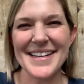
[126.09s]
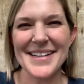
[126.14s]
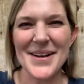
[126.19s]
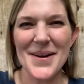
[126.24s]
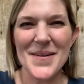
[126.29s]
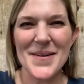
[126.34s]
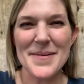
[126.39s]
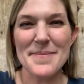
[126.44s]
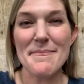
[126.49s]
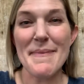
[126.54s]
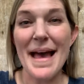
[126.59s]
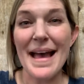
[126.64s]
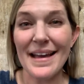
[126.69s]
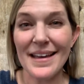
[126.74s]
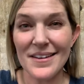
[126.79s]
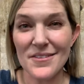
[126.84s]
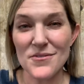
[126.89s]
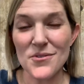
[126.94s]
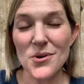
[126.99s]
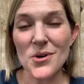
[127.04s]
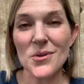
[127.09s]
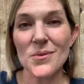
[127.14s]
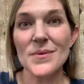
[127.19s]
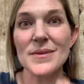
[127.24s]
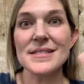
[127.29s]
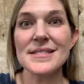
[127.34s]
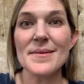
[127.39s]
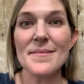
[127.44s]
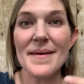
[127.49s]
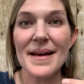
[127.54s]
and going back and forth
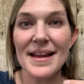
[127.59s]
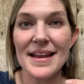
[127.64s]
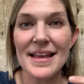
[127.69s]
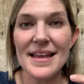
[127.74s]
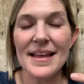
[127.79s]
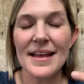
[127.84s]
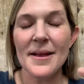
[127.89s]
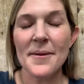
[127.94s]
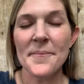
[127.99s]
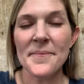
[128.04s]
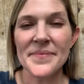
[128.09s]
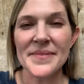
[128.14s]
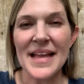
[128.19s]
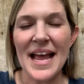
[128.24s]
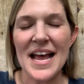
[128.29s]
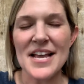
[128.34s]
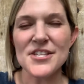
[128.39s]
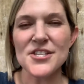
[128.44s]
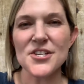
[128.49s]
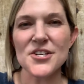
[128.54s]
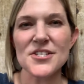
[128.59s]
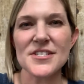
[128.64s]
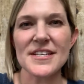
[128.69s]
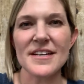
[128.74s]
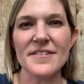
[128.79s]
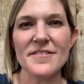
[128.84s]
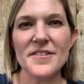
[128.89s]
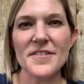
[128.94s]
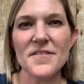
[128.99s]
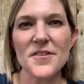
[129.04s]
with somebody, ask
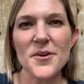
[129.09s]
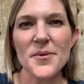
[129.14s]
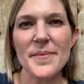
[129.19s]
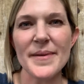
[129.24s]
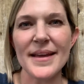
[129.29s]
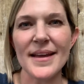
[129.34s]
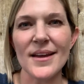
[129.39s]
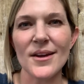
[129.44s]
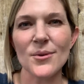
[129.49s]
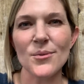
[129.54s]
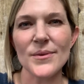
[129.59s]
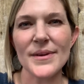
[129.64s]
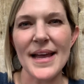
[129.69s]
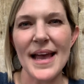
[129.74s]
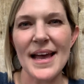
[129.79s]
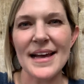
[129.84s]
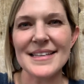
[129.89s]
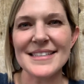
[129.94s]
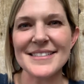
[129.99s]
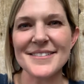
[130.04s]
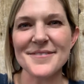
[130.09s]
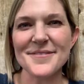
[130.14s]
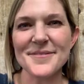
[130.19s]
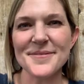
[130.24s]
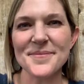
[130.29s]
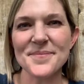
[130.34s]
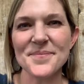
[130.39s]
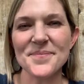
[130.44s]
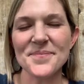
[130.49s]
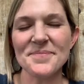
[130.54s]
yourself if you're being reactive.
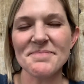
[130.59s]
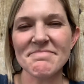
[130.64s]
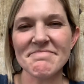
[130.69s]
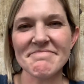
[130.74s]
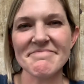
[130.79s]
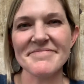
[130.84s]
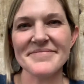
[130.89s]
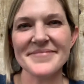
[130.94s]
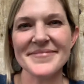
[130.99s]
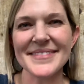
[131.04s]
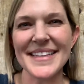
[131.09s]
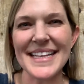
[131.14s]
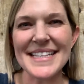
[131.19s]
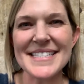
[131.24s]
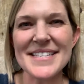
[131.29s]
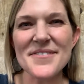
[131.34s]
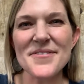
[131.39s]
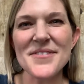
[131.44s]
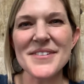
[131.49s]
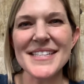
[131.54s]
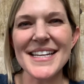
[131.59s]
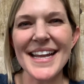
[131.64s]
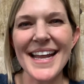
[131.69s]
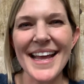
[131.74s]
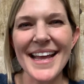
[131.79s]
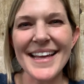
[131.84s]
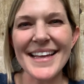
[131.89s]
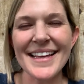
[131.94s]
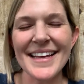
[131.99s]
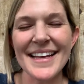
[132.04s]
That's it for
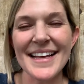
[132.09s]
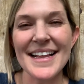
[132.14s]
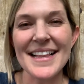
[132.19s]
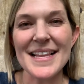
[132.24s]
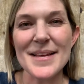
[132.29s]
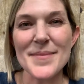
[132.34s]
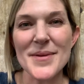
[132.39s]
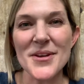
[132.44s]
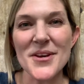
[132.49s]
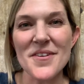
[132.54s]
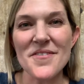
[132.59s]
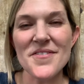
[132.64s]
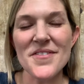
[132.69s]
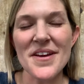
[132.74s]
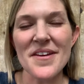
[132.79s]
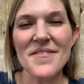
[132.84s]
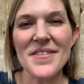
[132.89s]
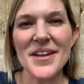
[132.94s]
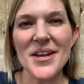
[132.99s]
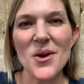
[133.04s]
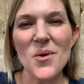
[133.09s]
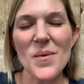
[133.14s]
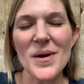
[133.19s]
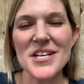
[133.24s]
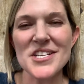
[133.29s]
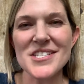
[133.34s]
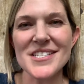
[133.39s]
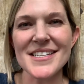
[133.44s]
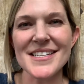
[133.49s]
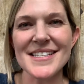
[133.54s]
today. Let me know if you have any
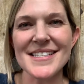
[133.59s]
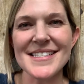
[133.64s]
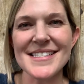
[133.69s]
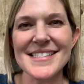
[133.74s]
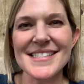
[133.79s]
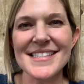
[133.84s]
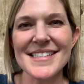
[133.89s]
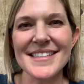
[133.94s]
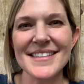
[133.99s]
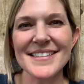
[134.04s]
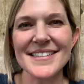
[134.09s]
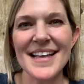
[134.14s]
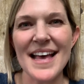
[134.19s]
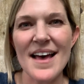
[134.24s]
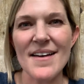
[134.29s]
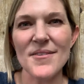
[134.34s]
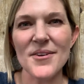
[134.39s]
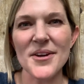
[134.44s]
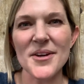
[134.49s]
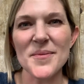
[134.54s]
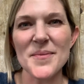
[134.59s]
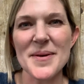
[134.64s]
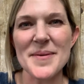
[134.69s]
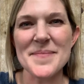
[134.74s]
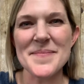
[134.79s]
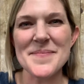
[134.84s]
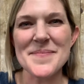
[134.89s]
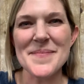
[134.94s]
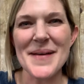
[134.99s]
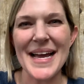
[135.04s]
questions. Have a good
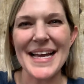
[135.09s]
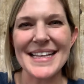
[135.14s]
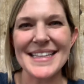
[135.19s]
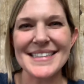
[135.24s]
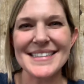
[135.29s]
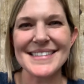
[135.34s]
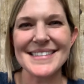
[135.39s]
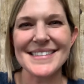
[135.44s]
one. Bye.